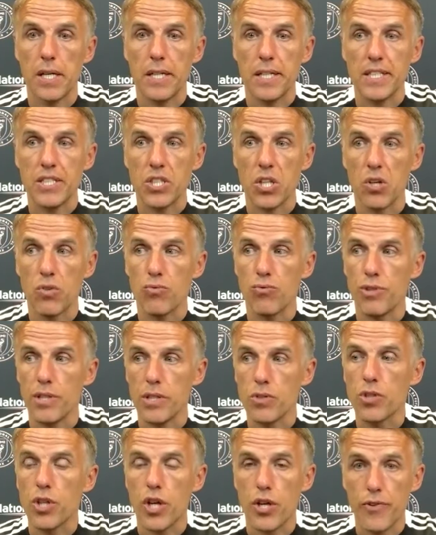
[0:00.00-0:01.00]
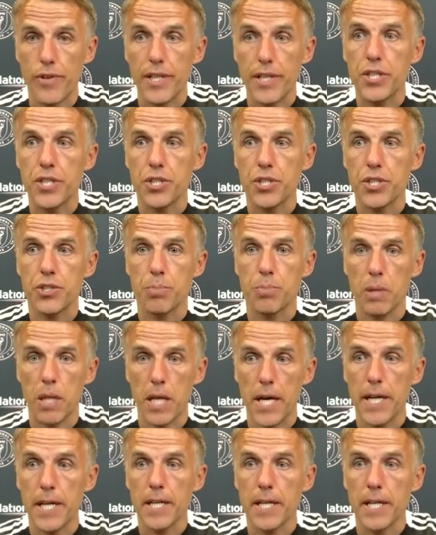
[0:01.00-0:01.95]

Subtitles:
He's got real courage to play.